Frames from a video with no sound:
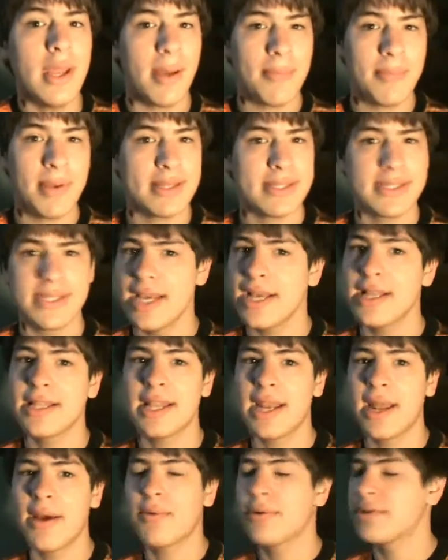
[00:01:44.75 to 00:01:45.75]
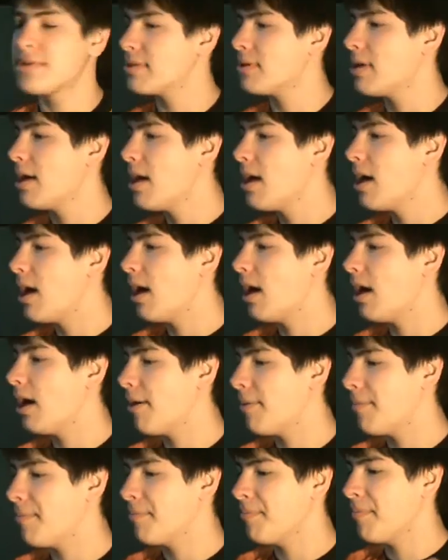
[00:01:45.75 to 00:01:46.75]
I'm not saying that I wasn't wasn't
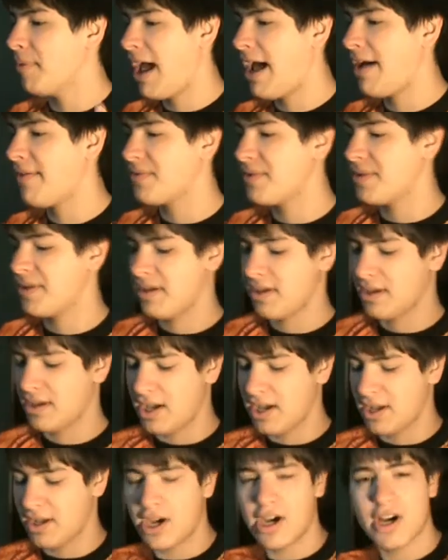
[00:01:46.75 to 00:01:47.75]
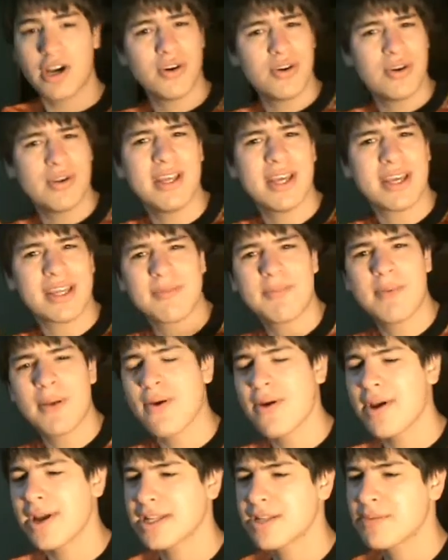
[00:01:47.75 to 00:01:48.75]
um, having a, a, good
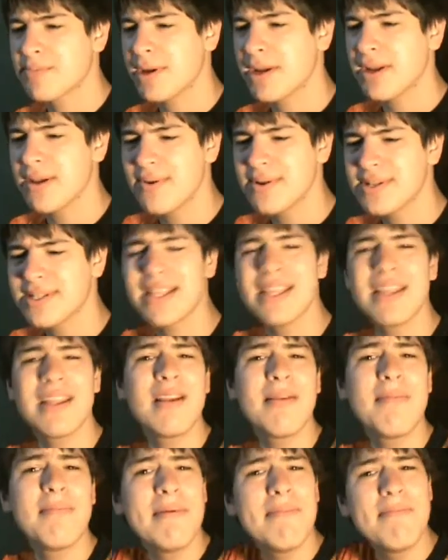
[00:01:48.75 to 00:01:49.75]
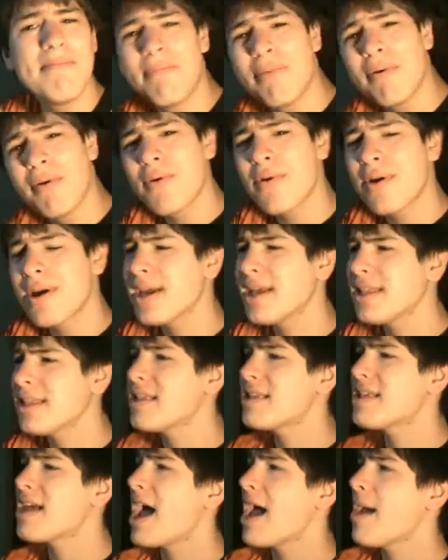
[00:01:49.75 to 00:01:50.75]
experience, but it was a little bit boring
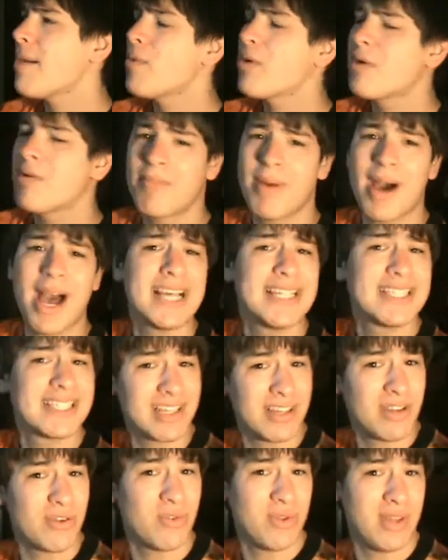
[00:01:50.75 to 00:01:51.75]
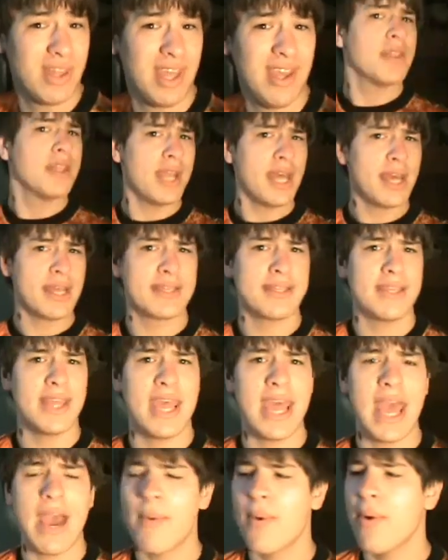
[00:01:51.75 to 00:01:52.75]
and the time went by slowly. The next
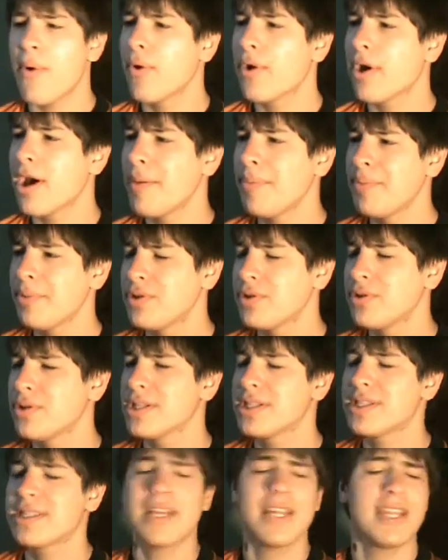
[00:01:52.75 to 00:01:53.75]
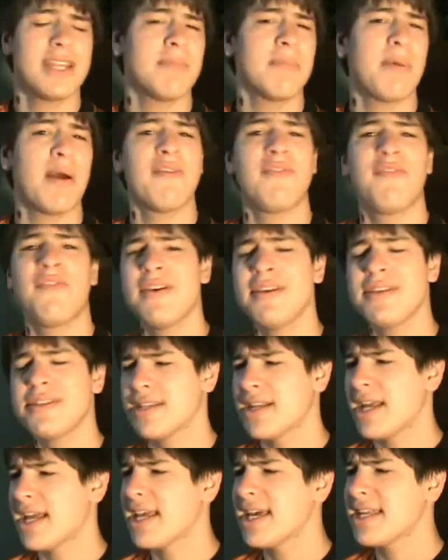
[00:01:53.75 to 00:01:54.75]
day I woke up to the sun in my
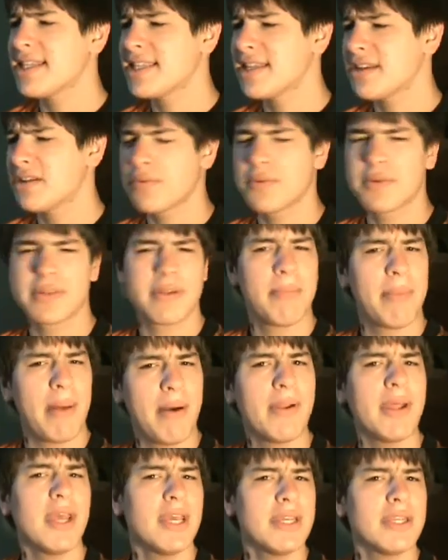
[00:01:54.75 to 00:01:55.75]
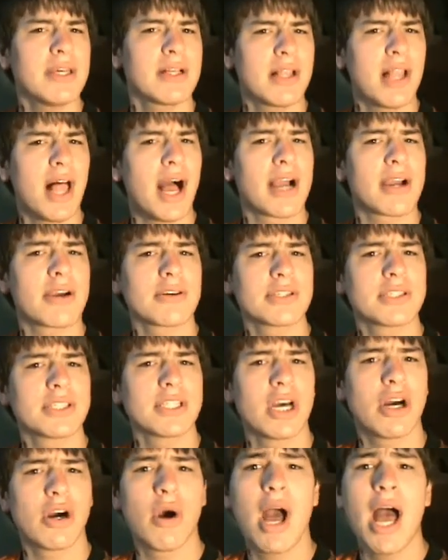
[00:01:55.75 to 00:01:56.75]
face and I guess that it was about 8 o'clock or
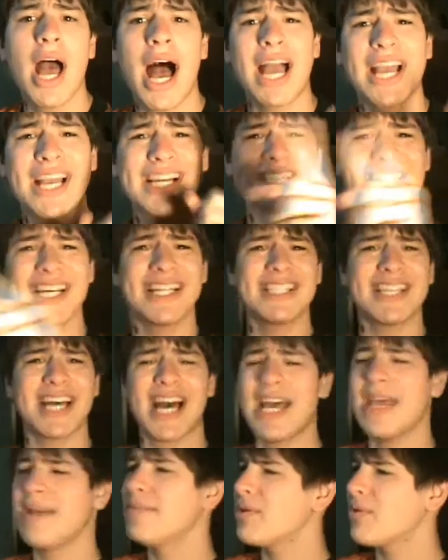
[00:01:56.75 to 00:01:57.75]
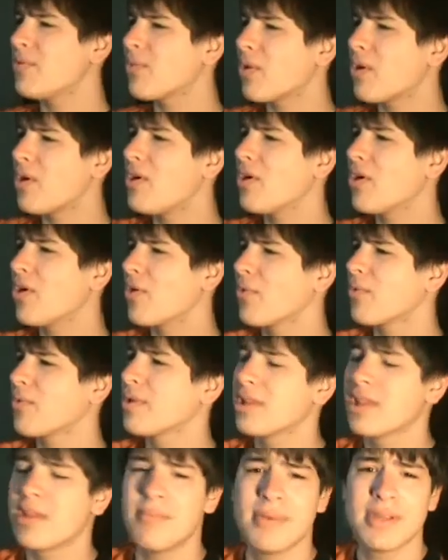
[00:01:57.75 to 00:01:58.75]
so. I guess I timed it wrong or
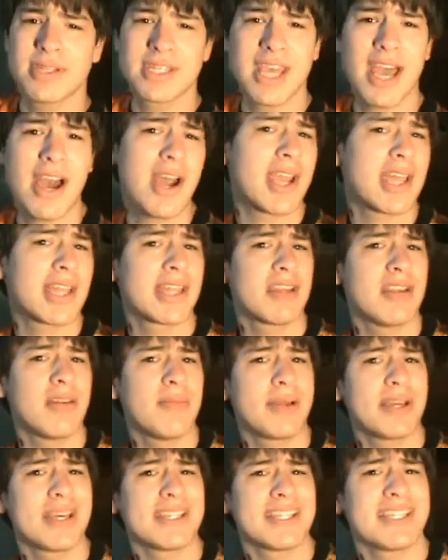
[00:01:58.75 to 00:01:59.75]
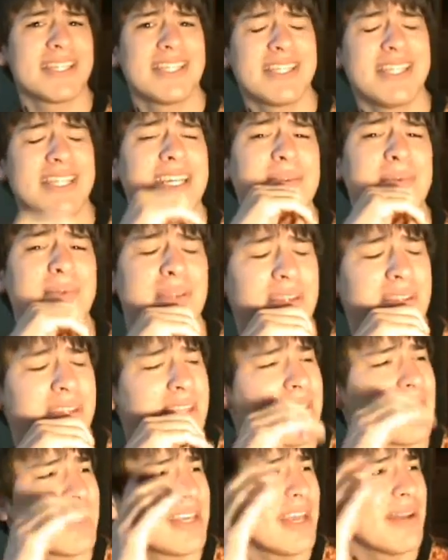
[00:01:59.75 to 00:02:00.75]
really miscalculated because it seemed
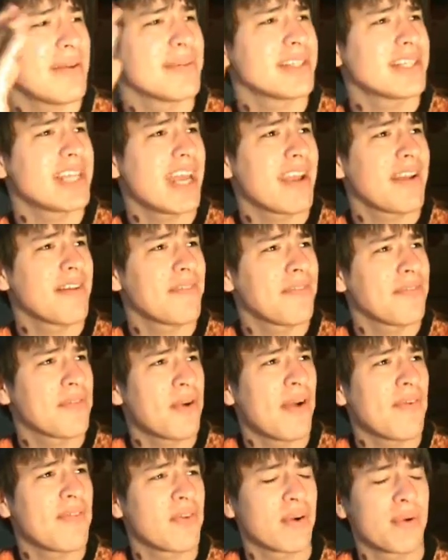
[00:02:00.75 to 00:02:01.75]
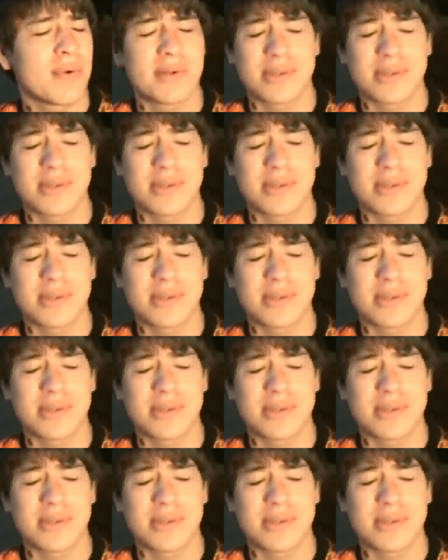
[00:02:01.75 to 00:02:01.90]
that the day was taking forever.